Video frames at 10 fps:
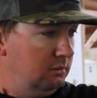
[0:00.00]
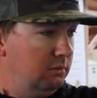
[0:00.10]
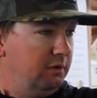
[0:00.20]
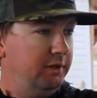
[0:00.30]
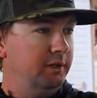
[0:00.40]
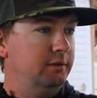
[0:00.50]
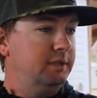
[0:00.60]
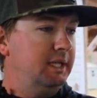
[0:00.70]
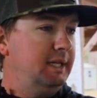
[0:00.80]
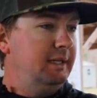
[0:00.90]
We're over here on
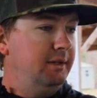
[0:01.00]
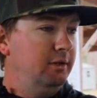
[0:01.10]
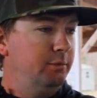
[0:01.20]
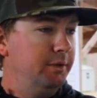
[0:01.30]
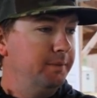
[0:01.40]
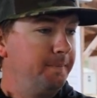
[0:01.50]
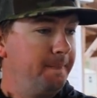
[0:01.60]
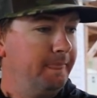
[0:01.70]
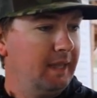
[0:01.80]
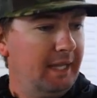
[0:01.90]
Santee Cooper,
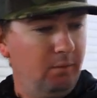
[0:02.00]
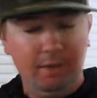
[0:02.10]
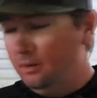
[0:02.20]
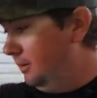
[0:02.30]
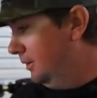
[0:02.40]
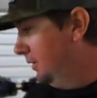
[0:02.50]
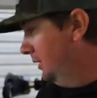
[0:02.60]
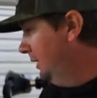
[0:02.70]
and we are